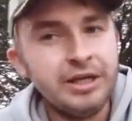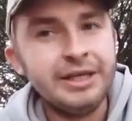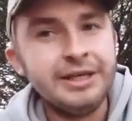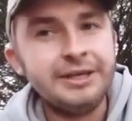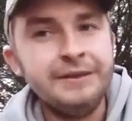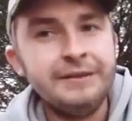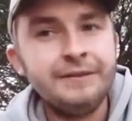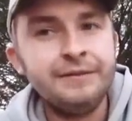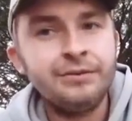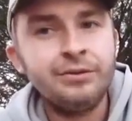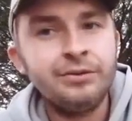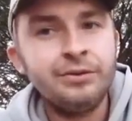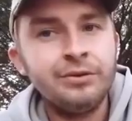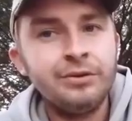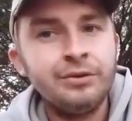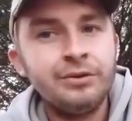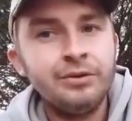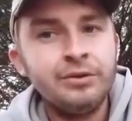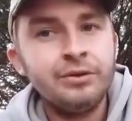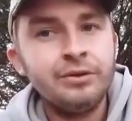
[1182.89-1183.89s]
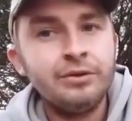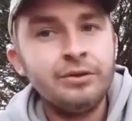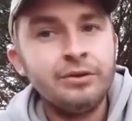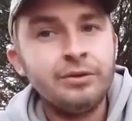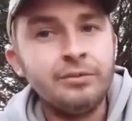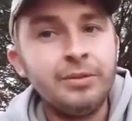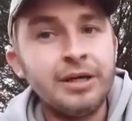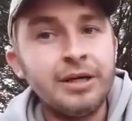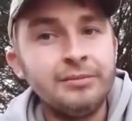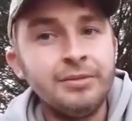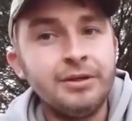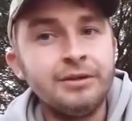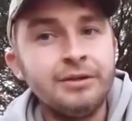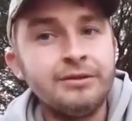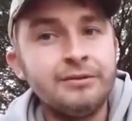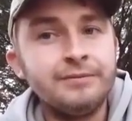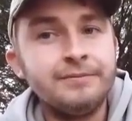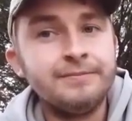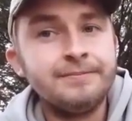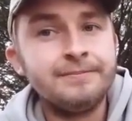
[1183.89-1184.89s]
I put in the bait
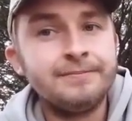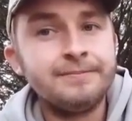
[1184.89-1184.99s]
boat.